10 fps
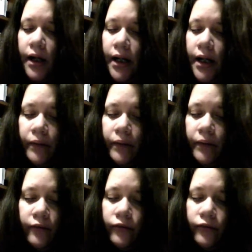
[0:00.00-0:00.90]
I'd
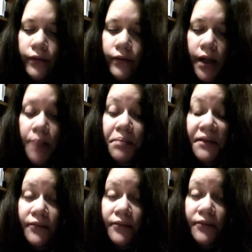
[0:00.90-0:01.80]
be
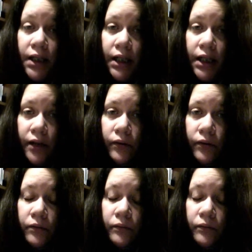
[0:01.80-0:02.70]
freaking out
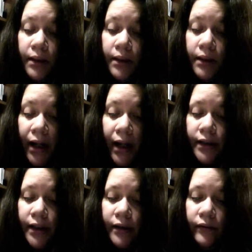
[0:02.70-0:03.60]
really
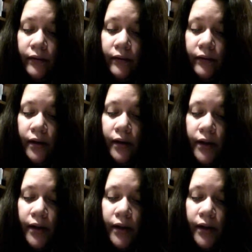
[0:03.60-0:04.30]
badly right now.